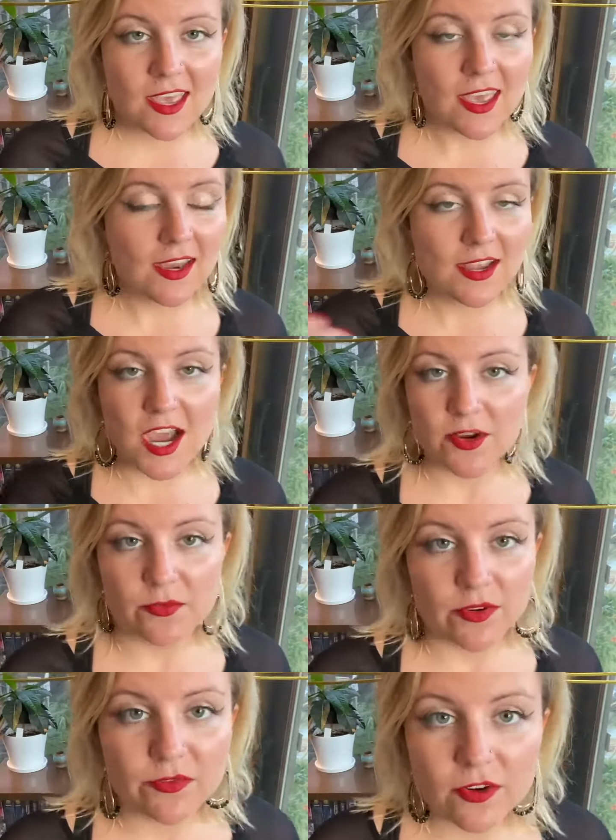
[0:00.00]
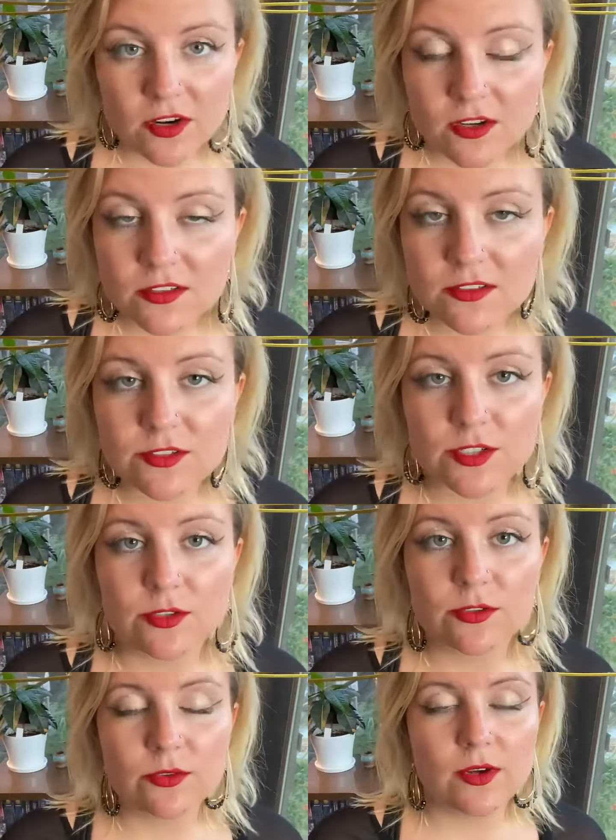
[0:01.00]
and gotten referrals
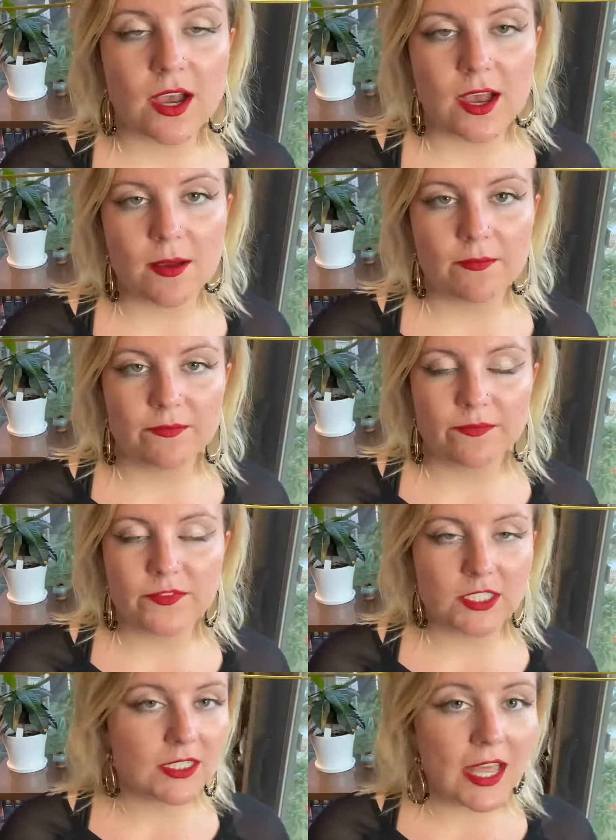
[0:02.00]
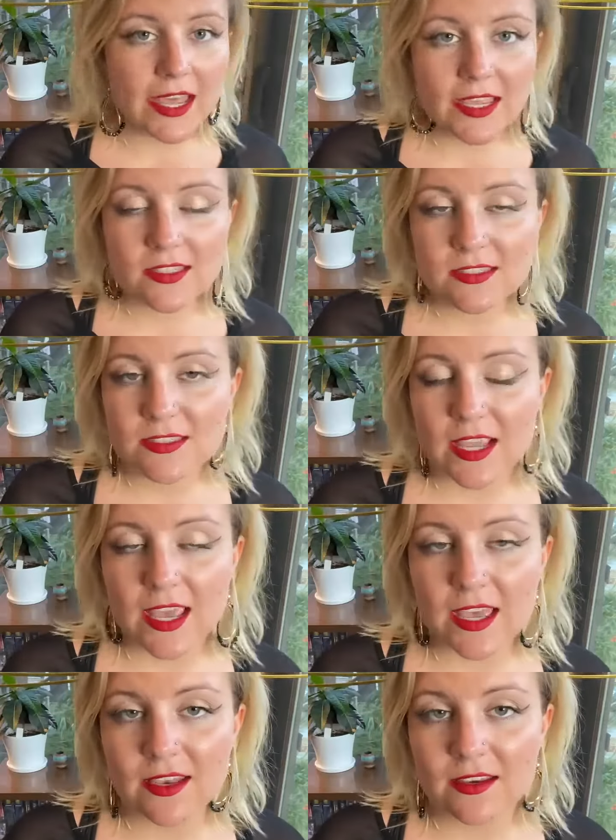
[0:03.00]
to clients
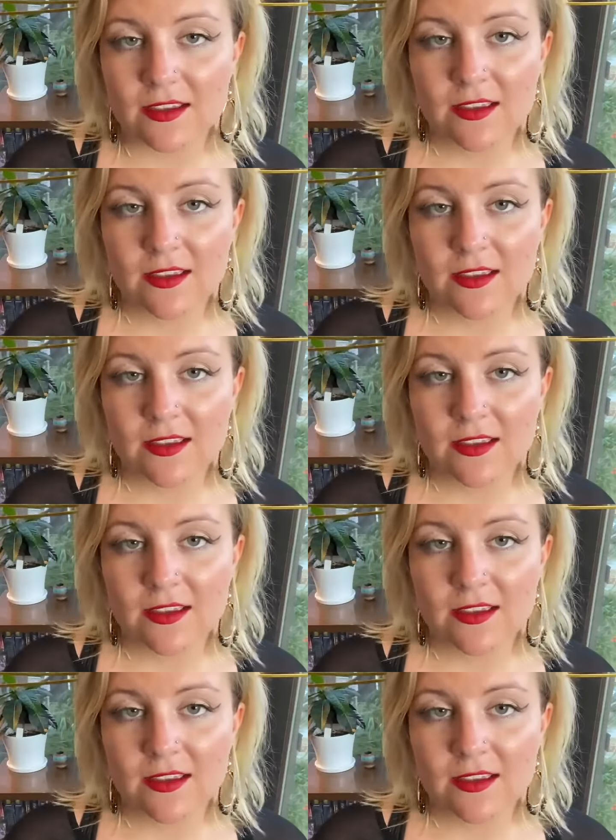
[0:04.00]
and